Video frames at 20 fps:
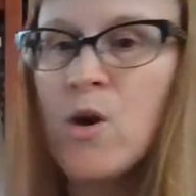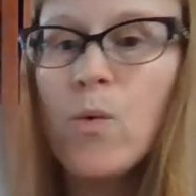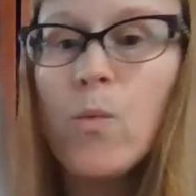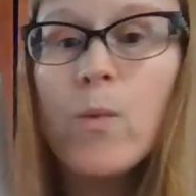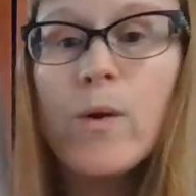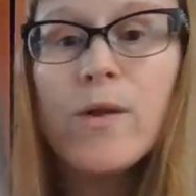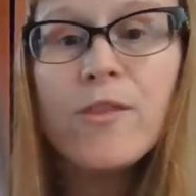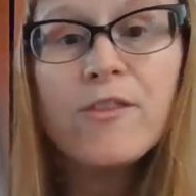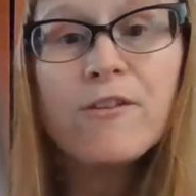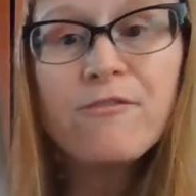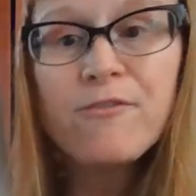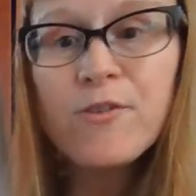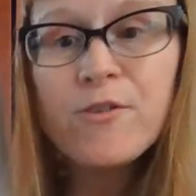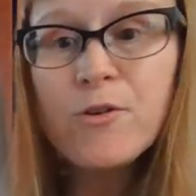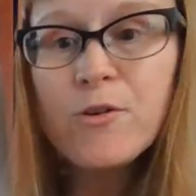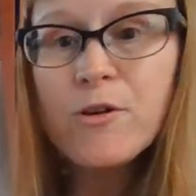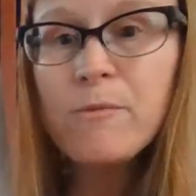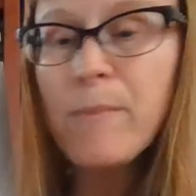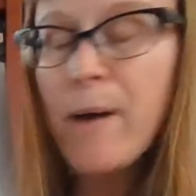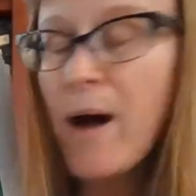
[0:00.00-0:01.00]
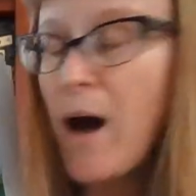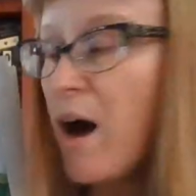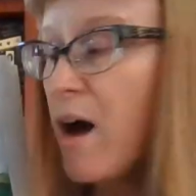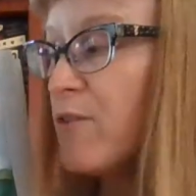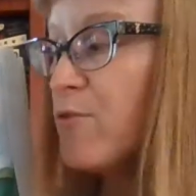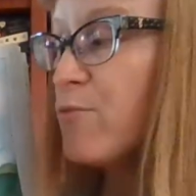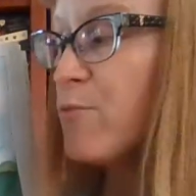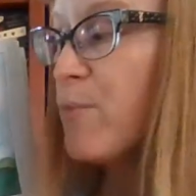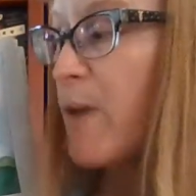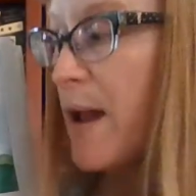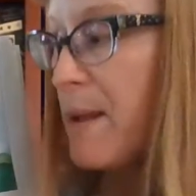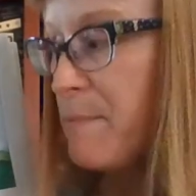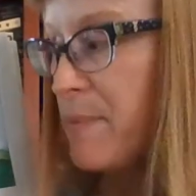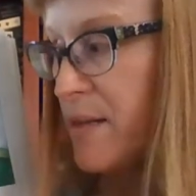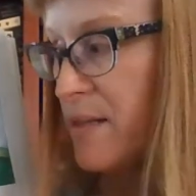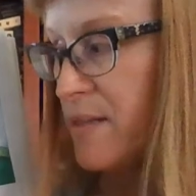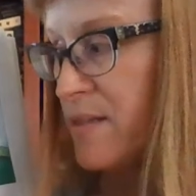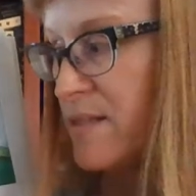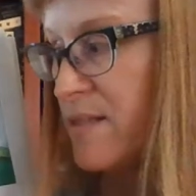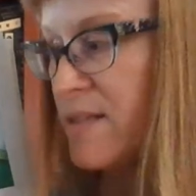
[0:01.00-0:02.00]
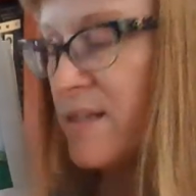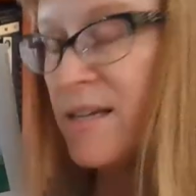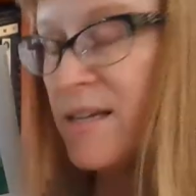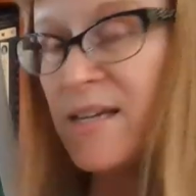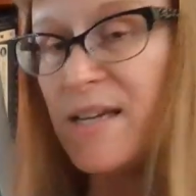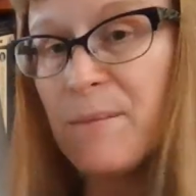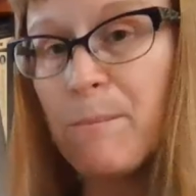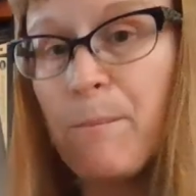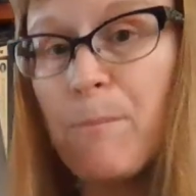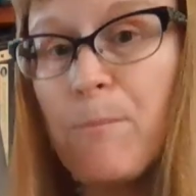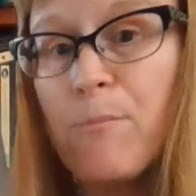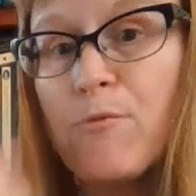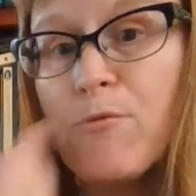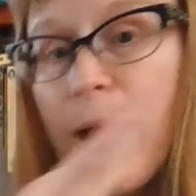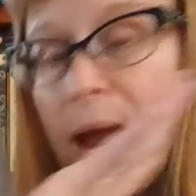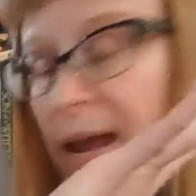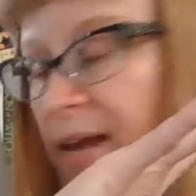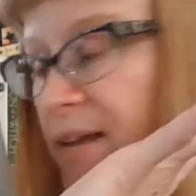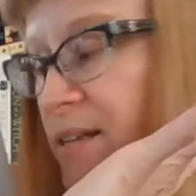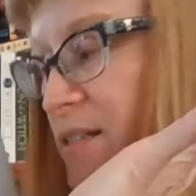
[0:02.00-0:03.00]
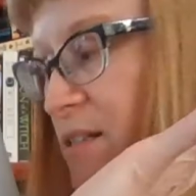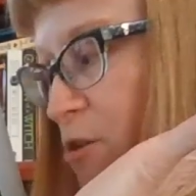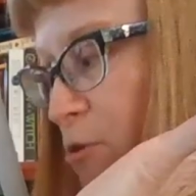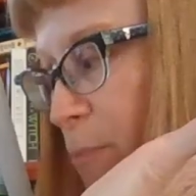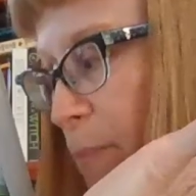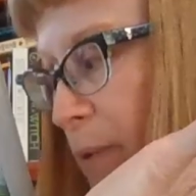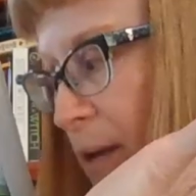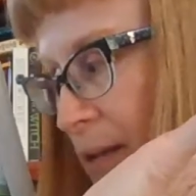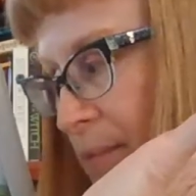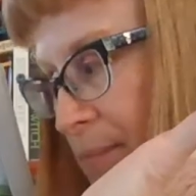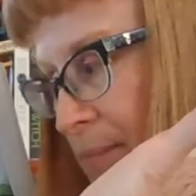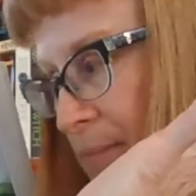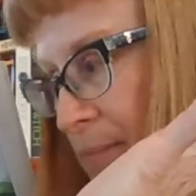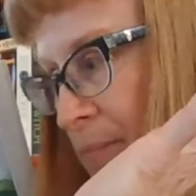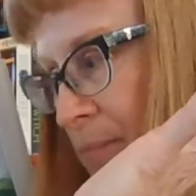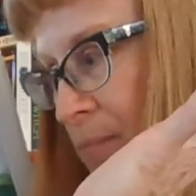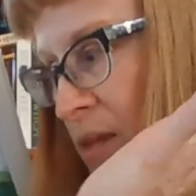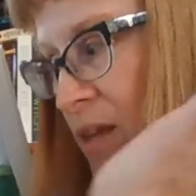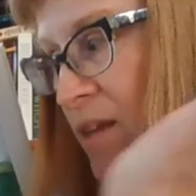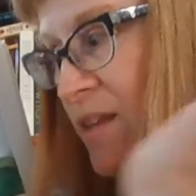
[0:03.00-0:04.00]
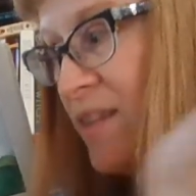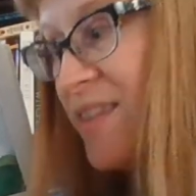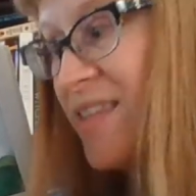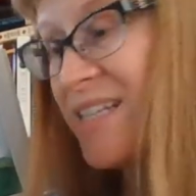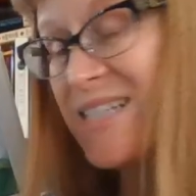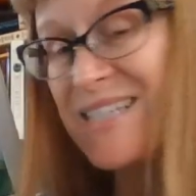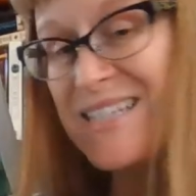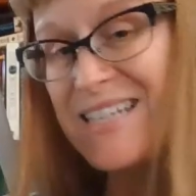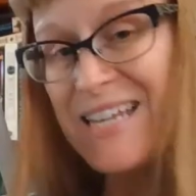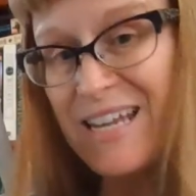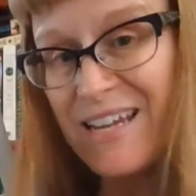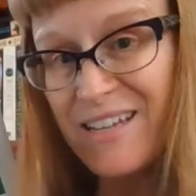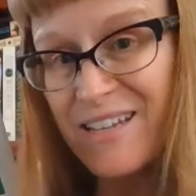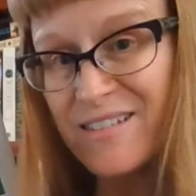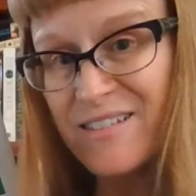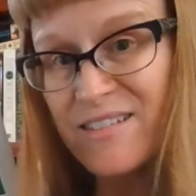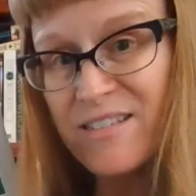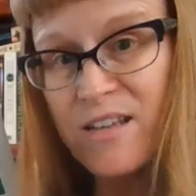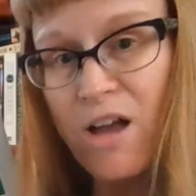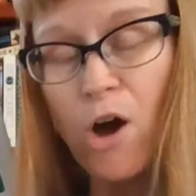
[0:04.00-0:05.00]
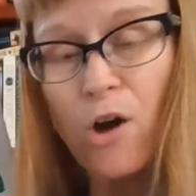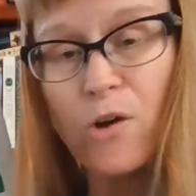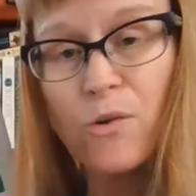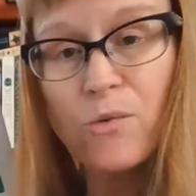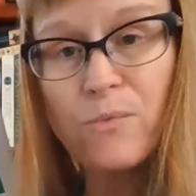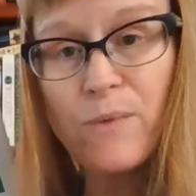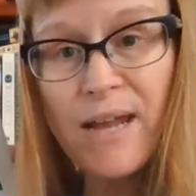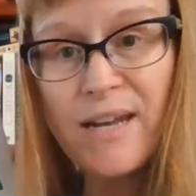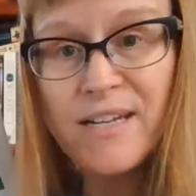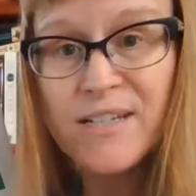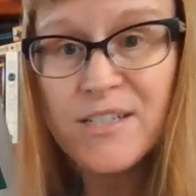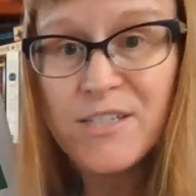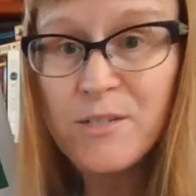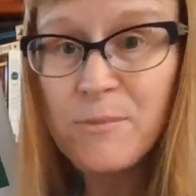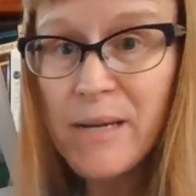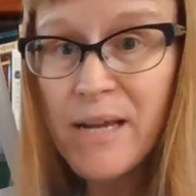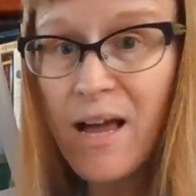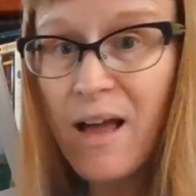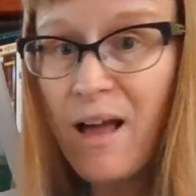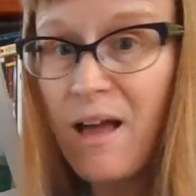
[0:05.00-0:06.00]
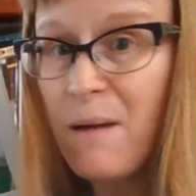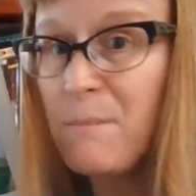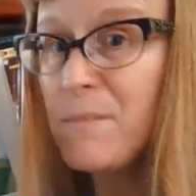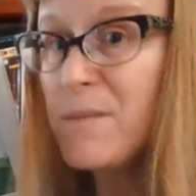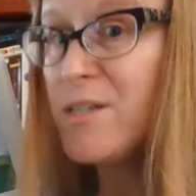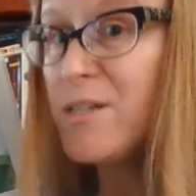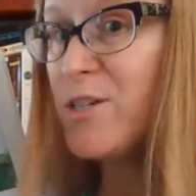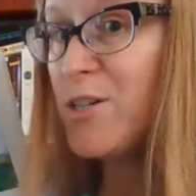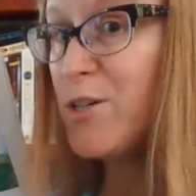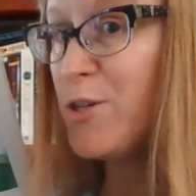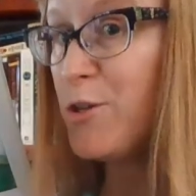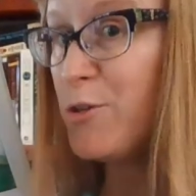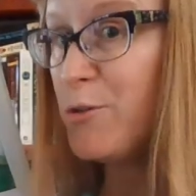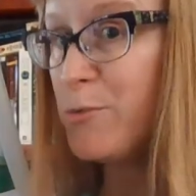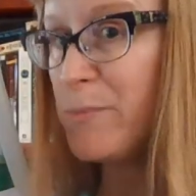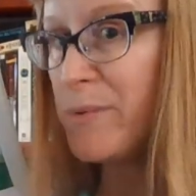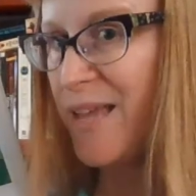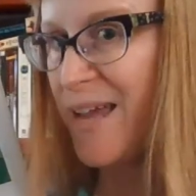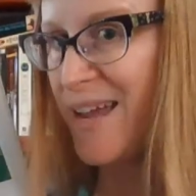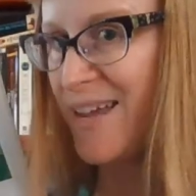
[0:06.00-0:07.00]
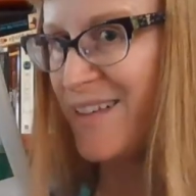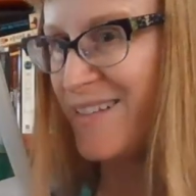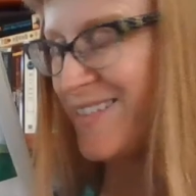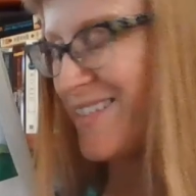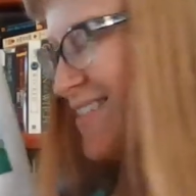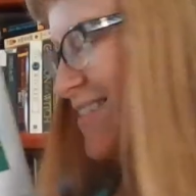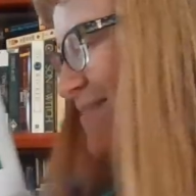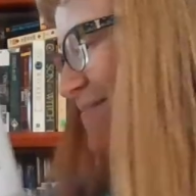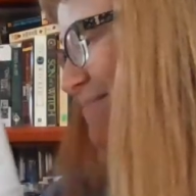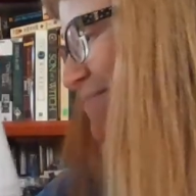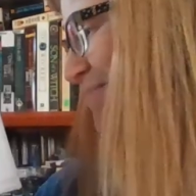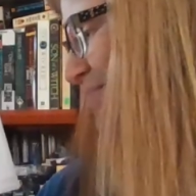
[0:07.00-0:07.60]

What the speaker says: When the fruit or pod ripens, it breaks open. The seeds are ready to become new plants.